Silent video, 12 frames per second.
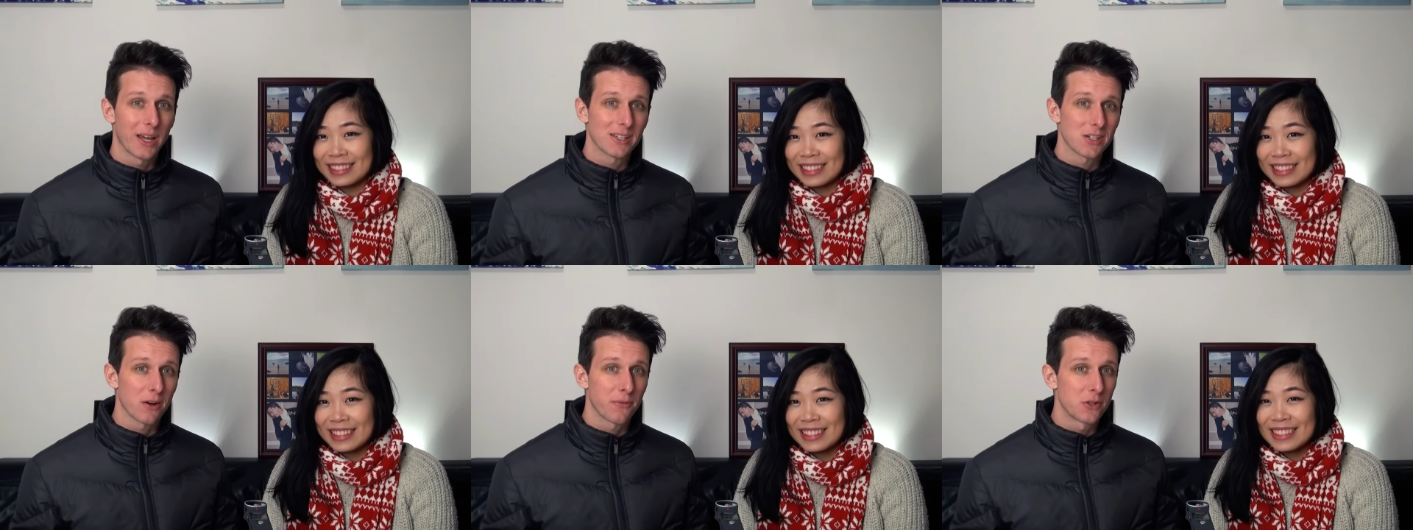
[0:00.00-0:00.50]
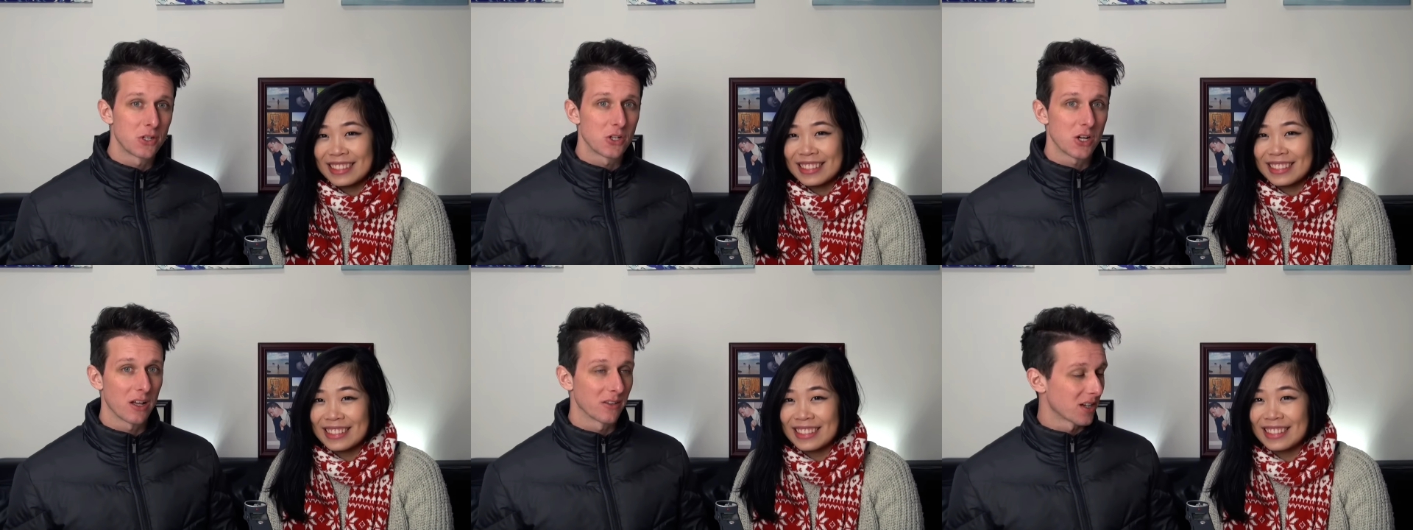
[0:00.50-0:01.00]
Speaker 1: I guess our future
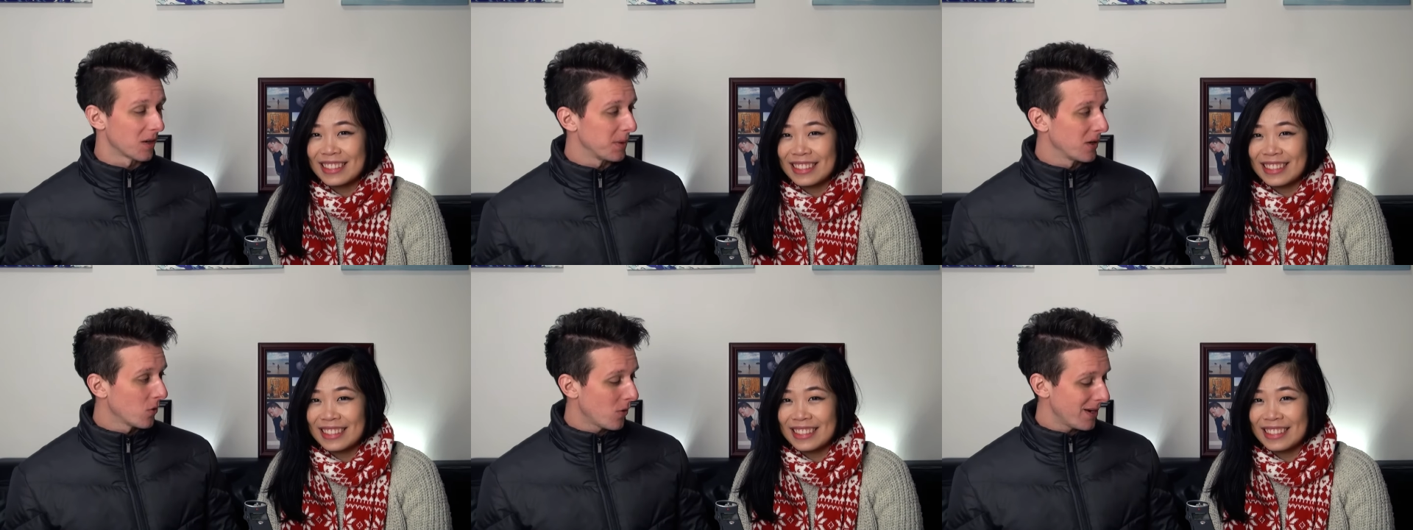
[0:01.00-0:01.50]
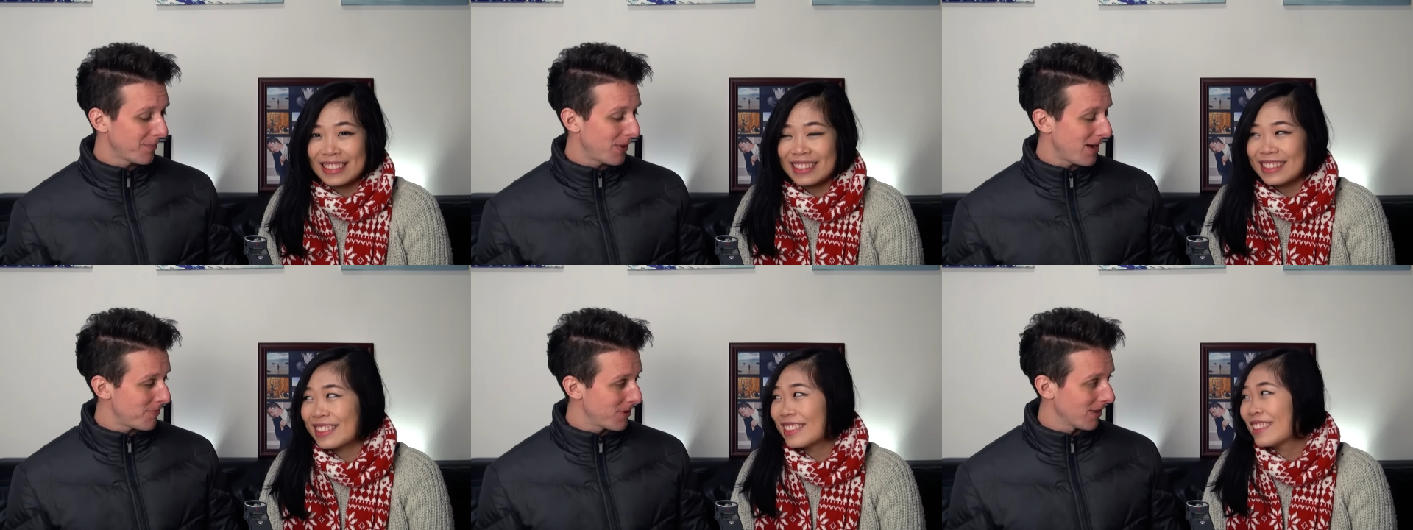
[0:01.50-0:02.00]
child is going to be quite
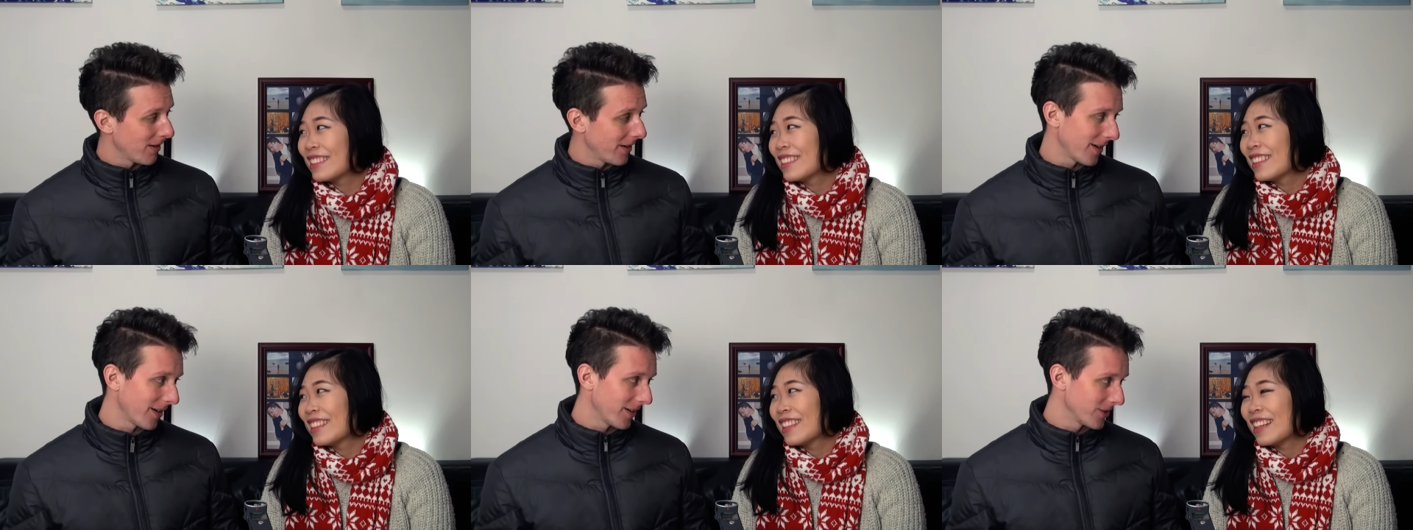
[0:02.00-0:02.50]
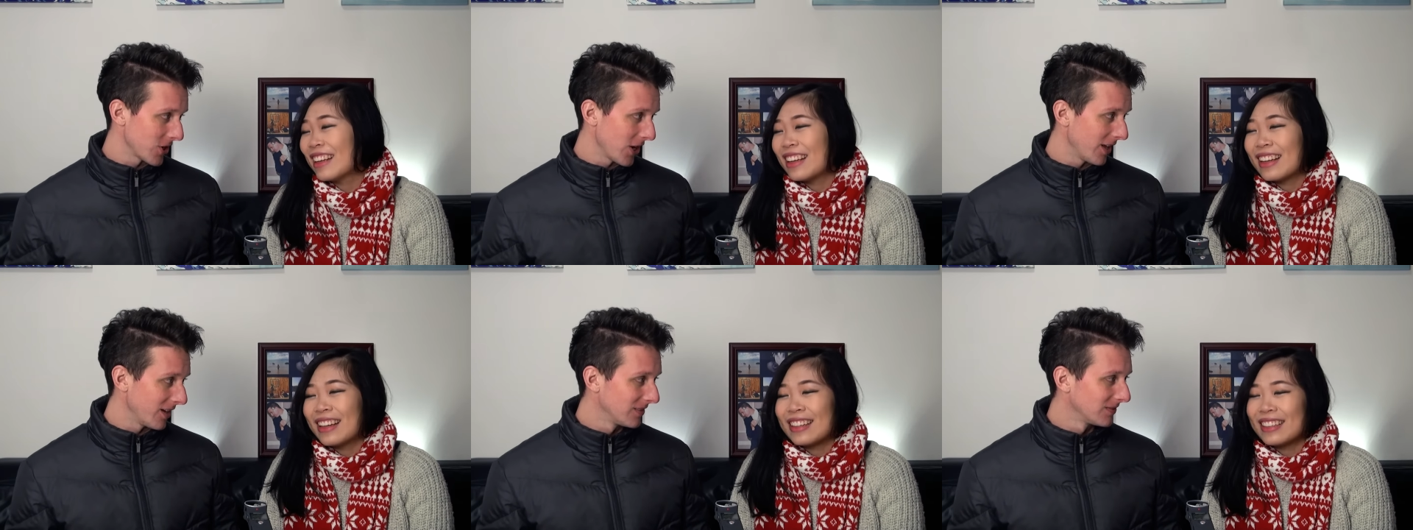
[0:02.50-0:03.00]
popular here in
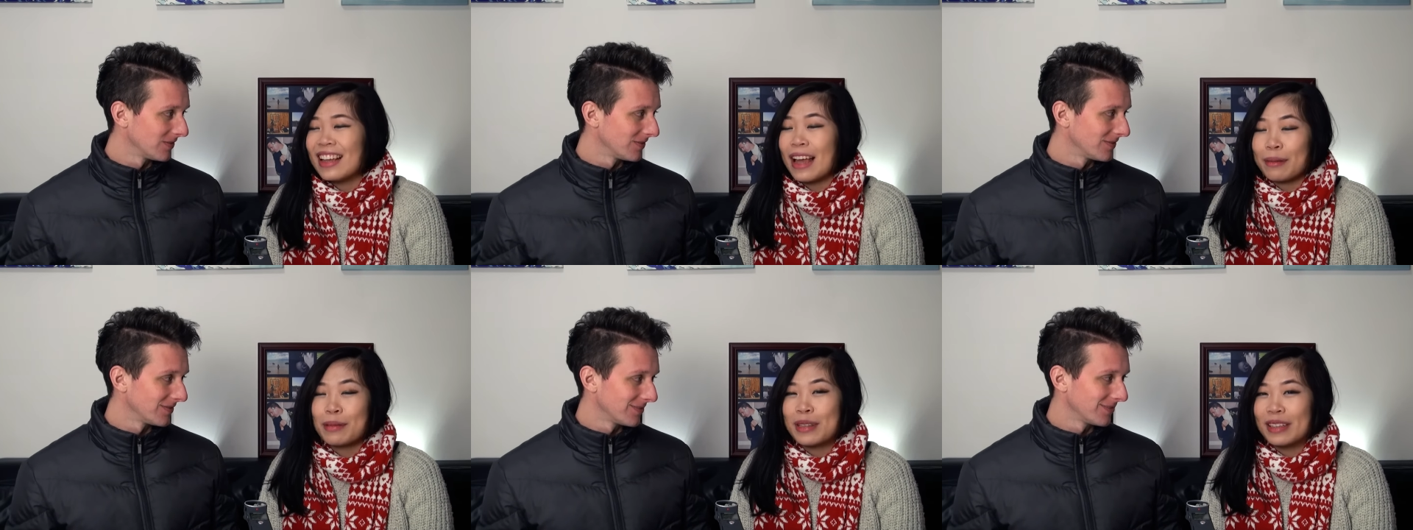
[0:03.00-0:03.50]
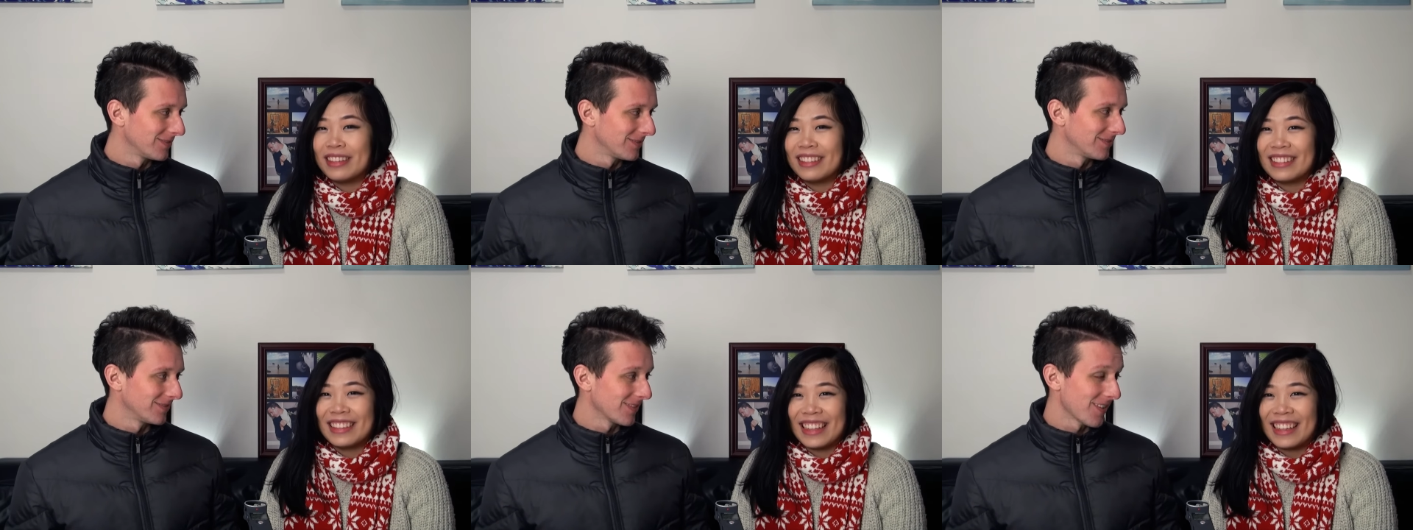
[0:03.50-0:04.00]
China.
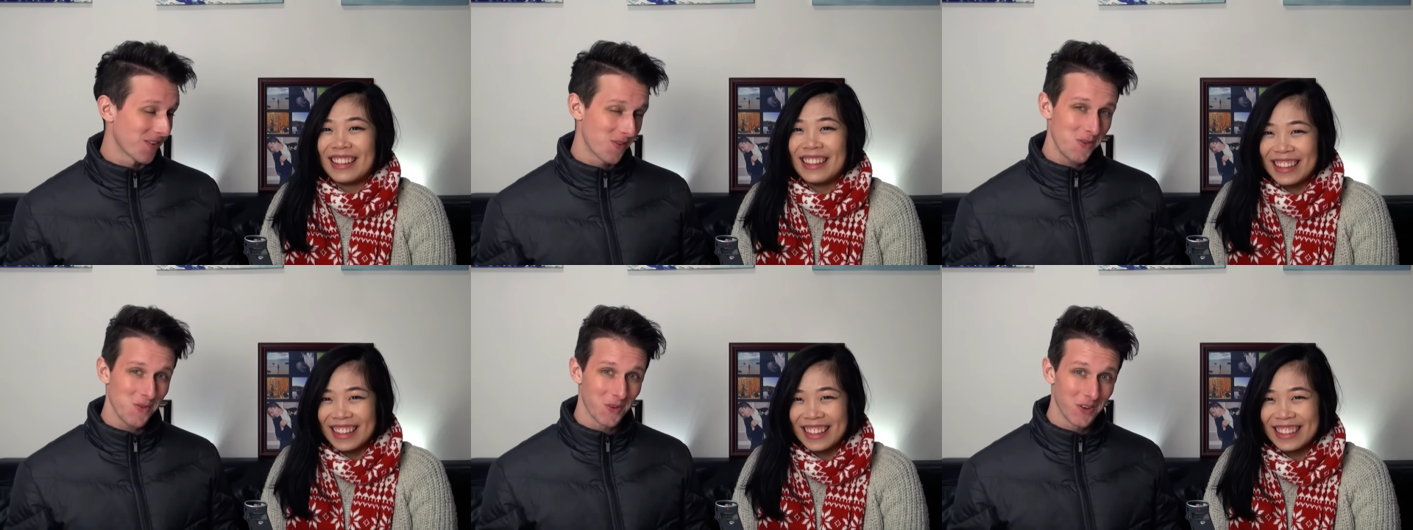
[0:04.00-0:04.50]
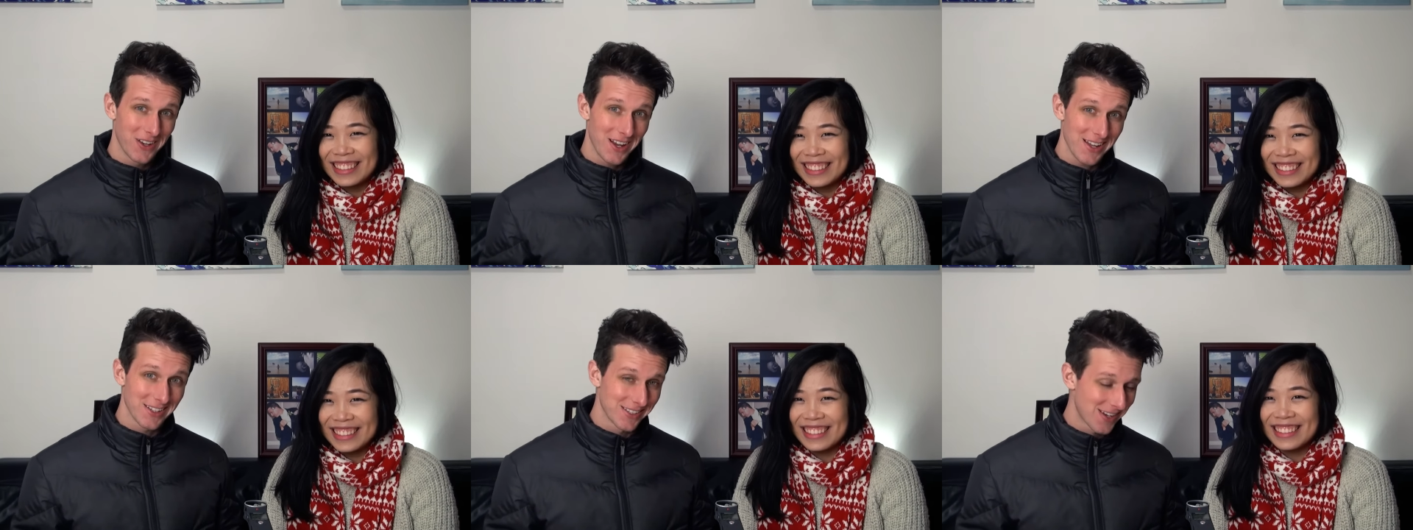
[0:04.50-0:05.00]
Speaker 2: Absolutely.
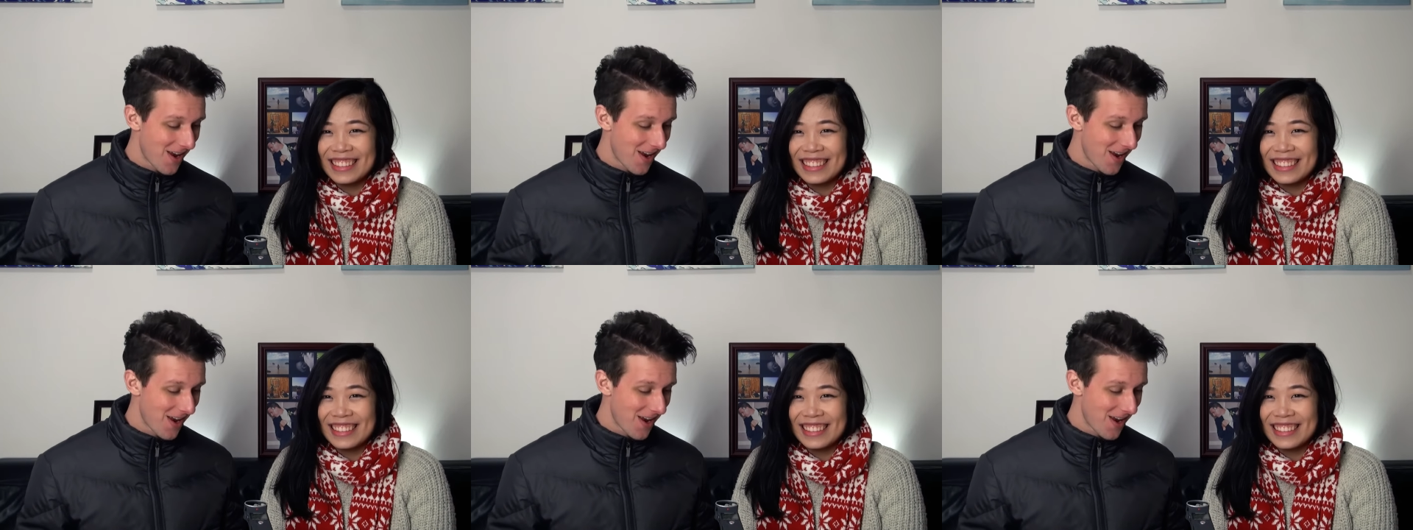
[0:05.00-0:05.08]
nice.